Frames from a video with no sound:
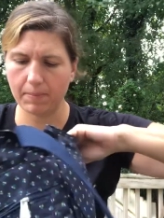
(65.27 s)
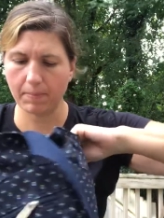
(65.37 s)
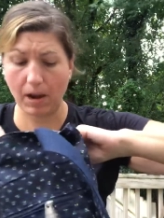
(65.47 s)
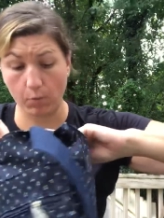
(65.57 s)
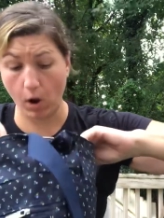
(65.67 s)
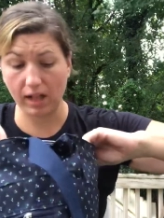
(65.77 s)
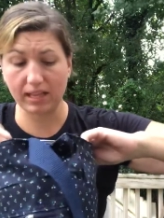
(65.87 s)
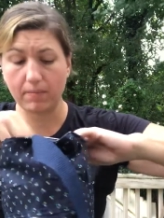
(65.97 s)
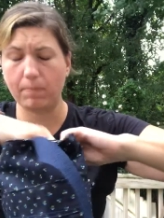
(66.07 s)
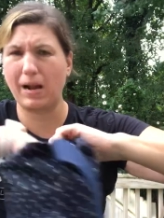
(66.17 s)
my
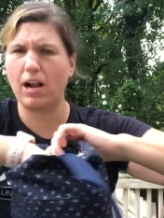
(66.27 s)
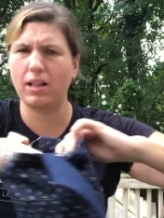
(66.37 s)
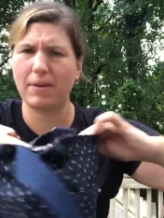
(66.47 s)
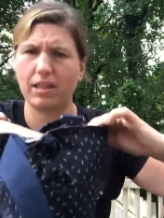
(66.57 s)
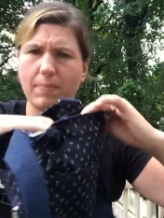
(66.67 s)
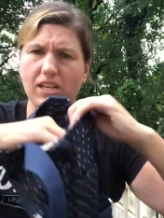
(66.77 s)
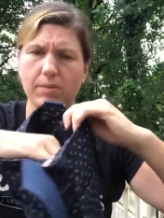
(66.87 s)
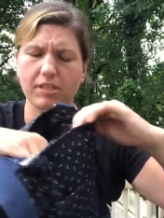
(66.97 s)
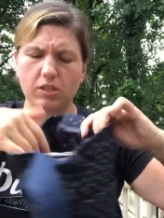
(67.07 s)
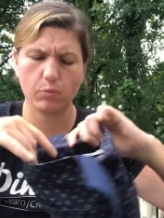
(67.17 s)
wallet, my All About the
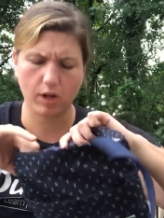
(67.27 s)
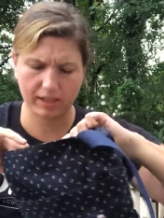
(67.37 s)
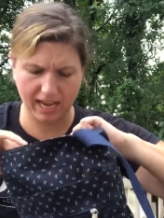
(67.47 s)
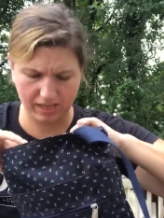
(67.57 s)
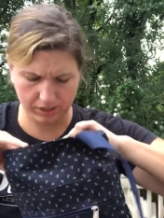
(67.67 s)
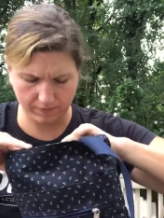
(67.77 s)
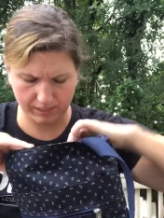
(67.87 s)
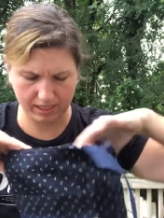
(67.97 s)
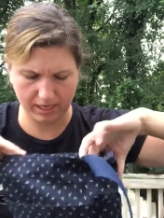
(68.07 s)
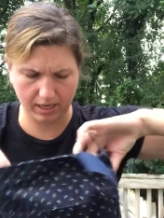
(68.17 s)
Benjamins wallet actually
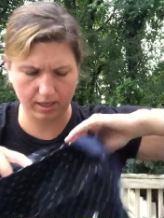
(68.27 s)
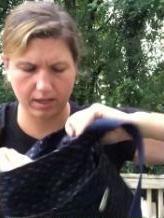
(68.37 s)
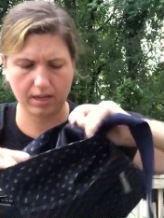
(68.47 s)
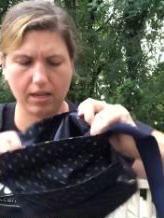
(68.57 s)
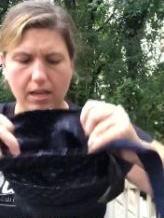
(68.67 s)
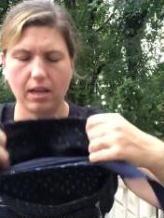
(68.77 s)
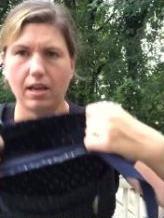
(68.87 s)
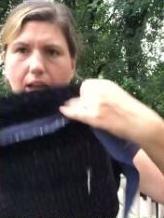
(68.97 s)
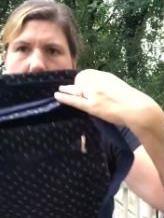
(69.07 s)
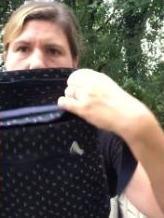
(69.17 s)
fits in here.
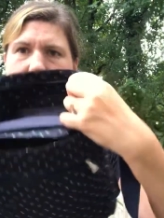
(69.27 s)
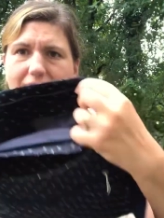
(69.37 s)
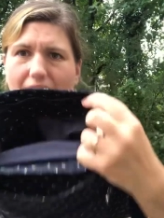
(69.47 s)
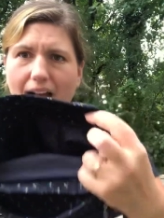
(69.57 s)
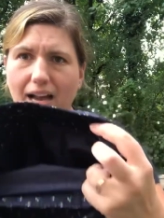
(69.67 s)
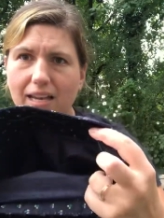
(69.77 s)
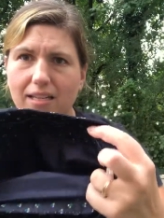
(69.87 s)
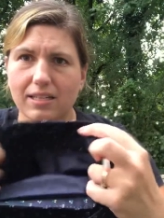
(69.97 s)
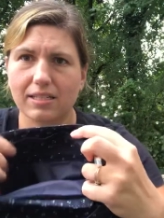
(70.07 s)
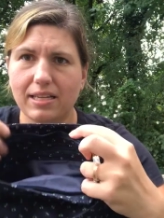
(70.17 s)
It's got
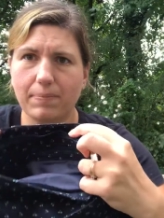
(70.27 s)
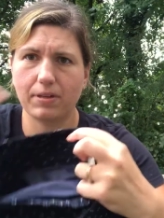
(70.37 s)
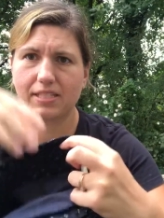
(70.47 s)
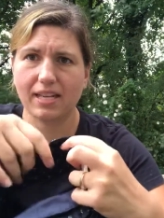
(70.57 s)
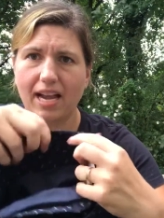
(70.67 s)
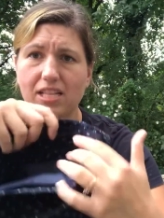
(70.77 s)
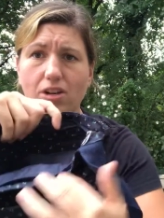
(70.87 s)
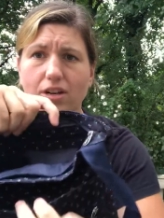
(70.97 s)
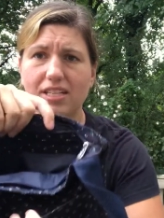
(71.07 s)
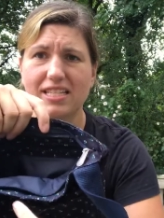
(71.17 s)
zipper side. It's
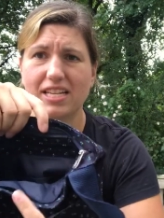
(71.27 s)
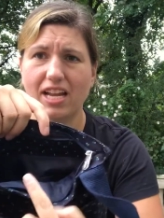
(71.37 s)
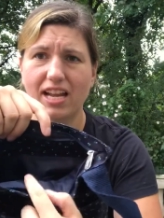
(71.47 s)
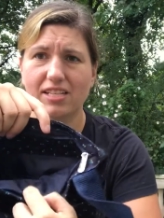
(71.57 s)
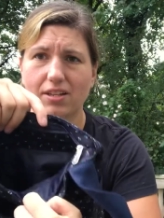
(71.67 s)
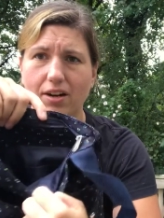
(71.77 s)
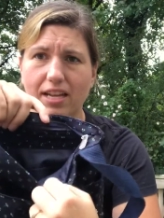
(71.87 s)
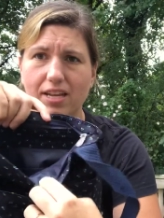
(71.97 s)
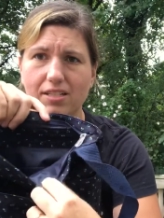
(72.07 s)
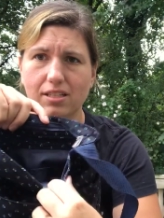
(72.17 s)
hard to see, you guys,
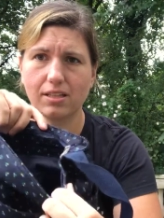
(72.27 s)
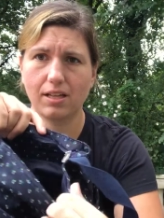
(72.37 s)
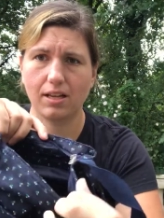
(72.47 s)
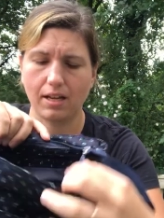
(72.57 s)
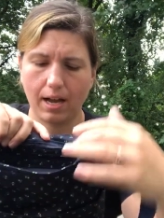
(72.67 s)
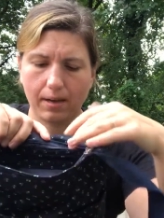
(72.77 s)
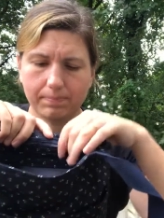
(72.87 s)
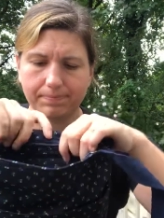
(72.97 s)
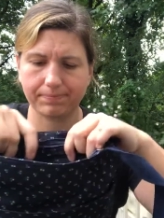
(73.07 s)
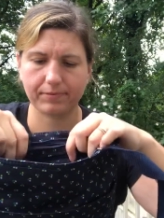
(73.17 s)
sorry, because of the
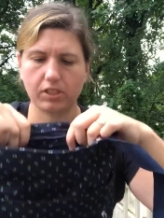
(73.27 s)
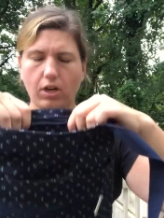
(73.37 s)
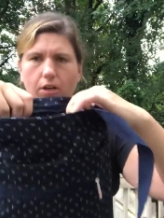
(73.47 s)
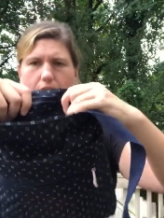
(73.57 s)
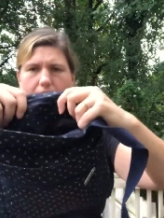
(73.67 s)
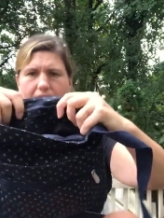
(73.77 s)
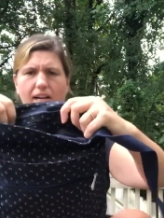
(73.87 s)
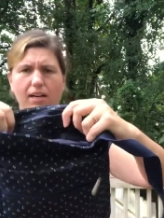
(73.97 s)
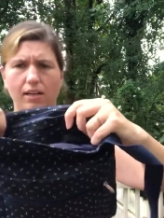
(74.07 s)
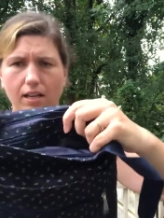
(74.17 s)
darker lighting.